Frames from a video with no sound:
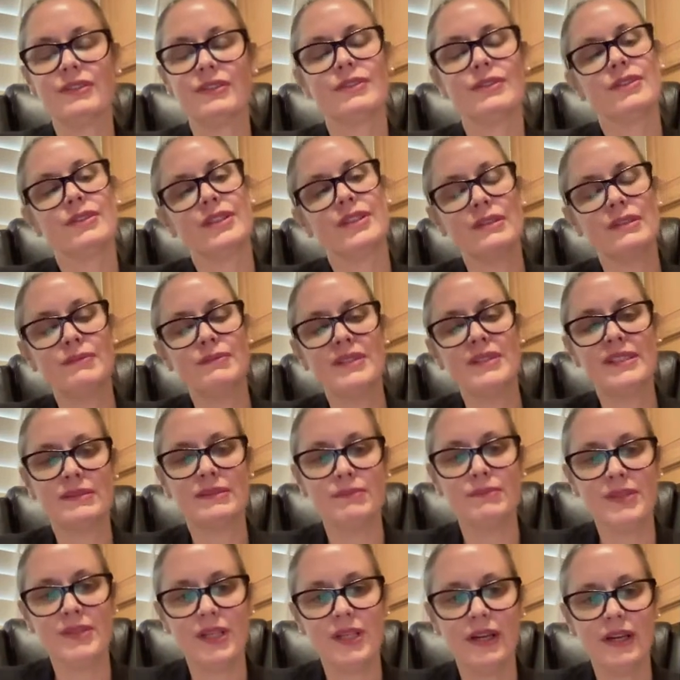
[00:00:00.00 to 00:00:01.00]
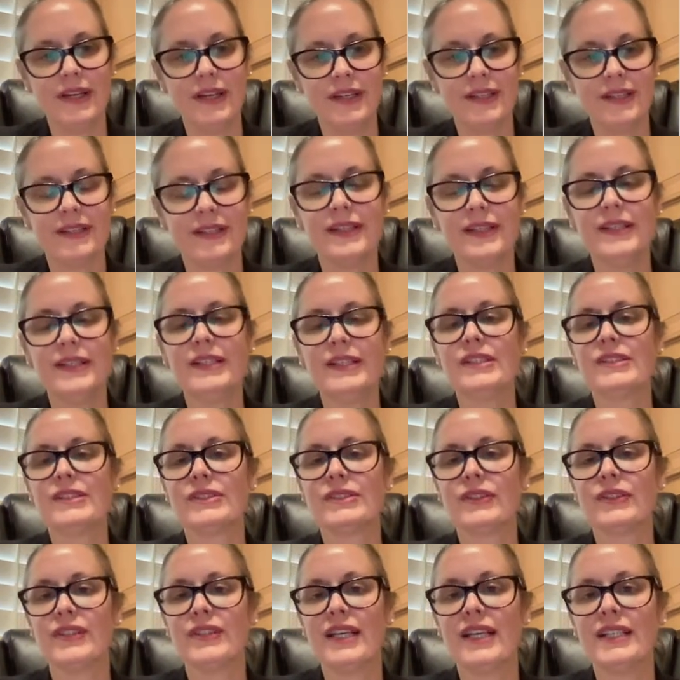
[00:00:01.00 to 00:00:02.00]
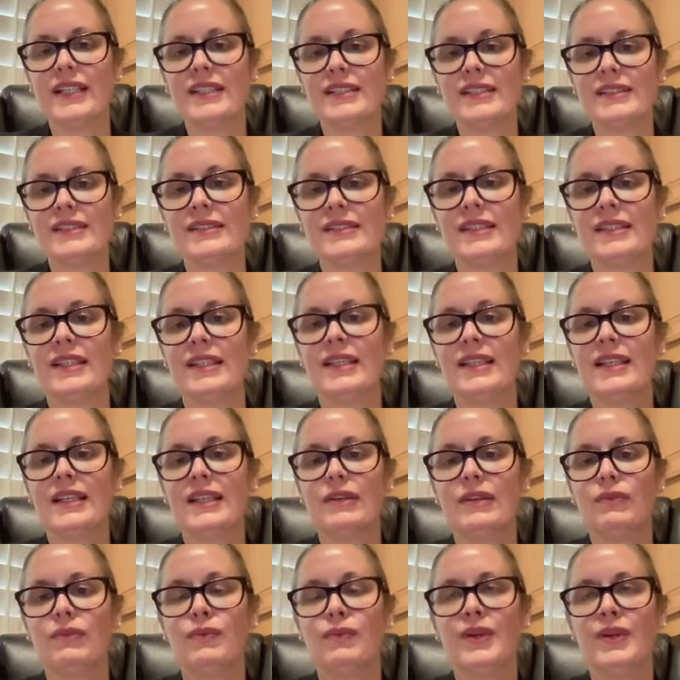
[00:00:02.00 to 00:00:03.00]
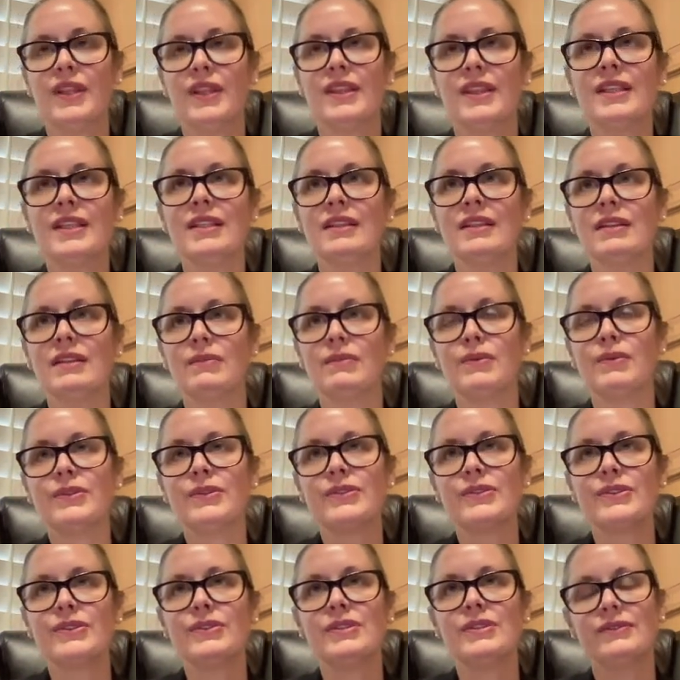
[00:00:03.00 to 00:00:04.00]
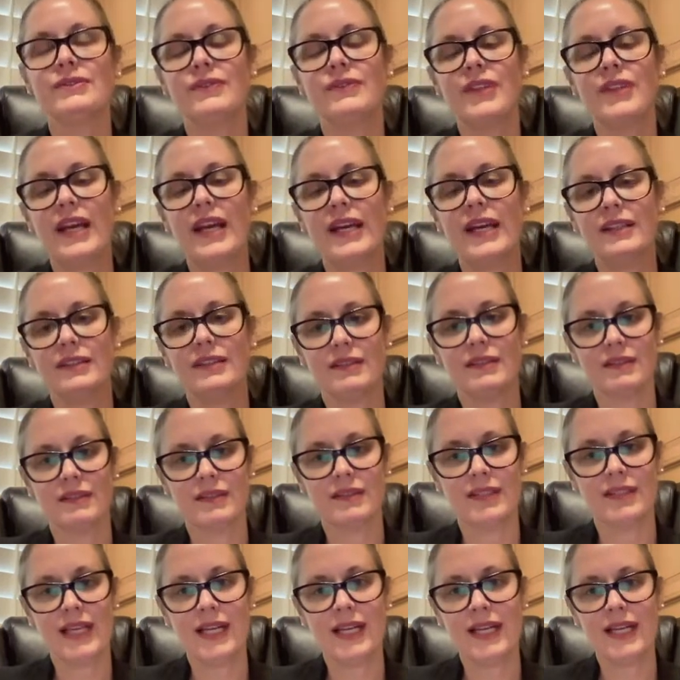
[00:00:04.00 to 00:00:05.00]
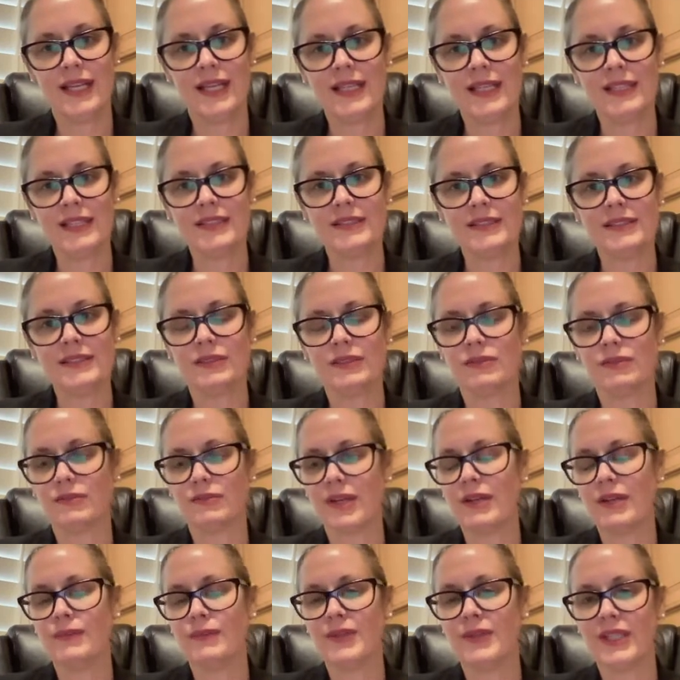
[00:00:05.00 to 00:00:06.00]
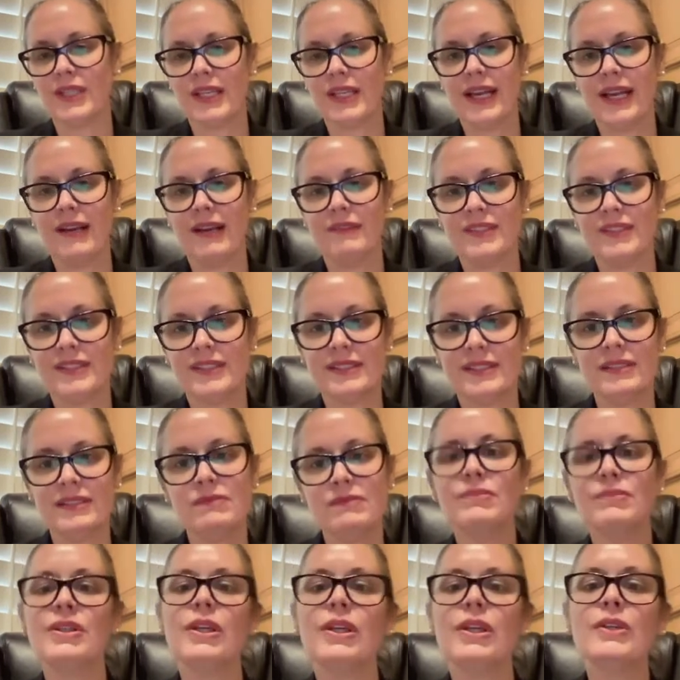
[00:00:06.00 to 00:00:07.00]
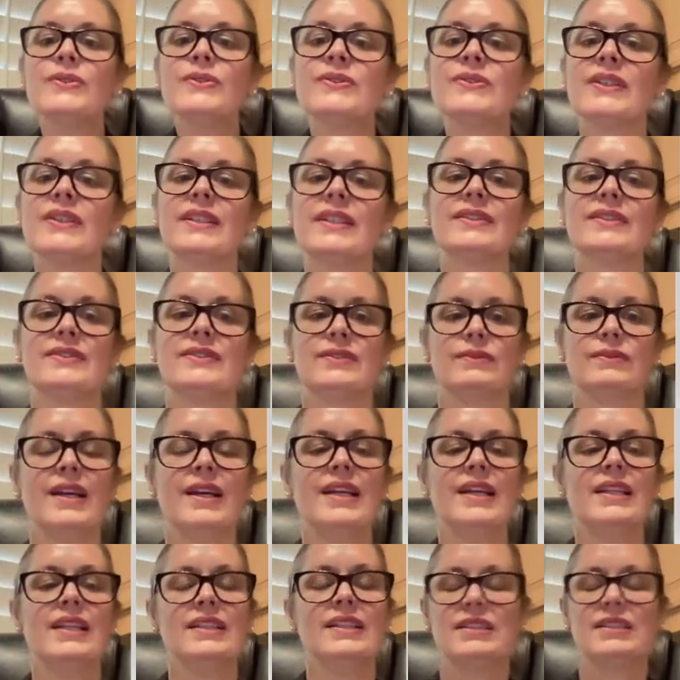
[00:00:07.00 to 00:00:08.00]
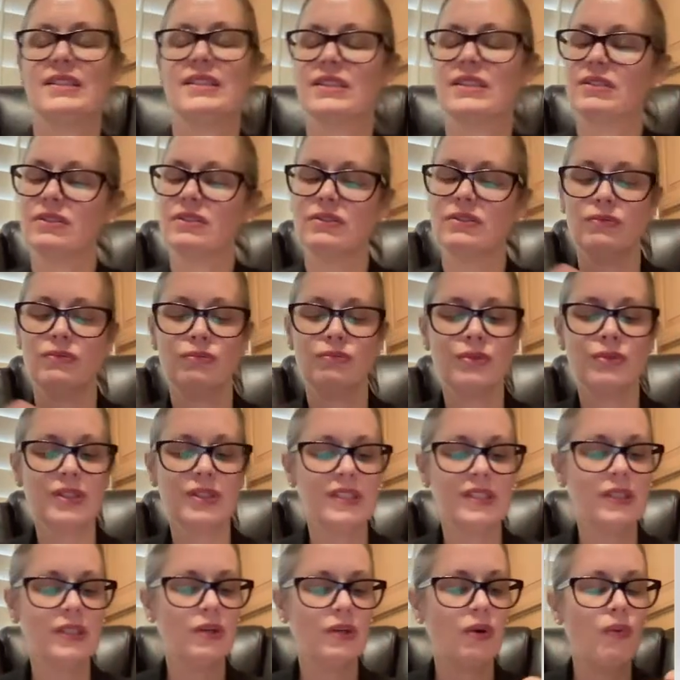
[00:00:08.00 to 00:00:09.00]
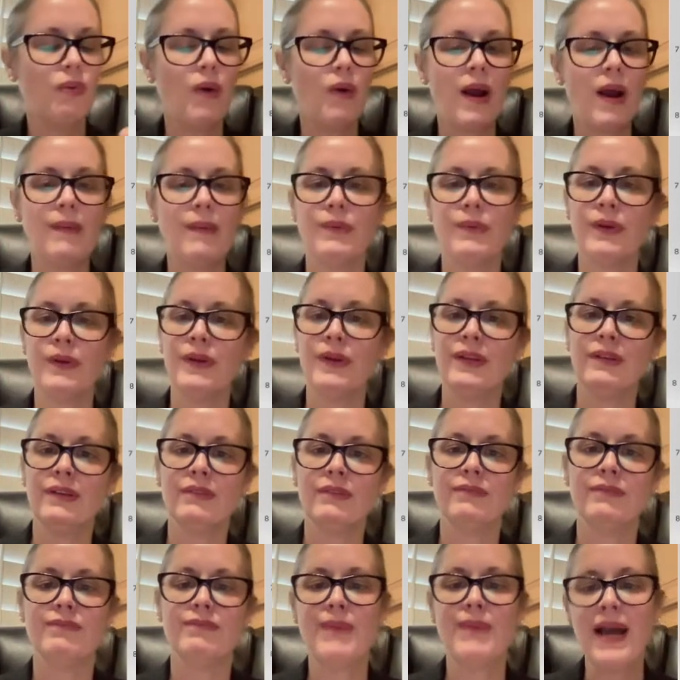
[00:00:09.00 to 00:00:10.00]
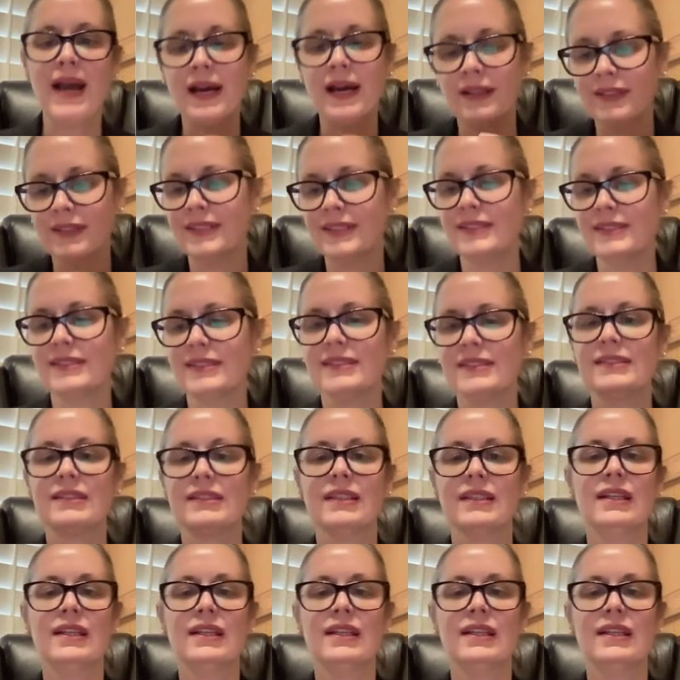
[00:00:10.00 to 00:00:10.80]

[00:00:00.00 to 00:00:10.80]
or it can be symbiotic. So that is within the pursuit of that end, right? We can have this symbiosis, right? It's this really cooperative, balanced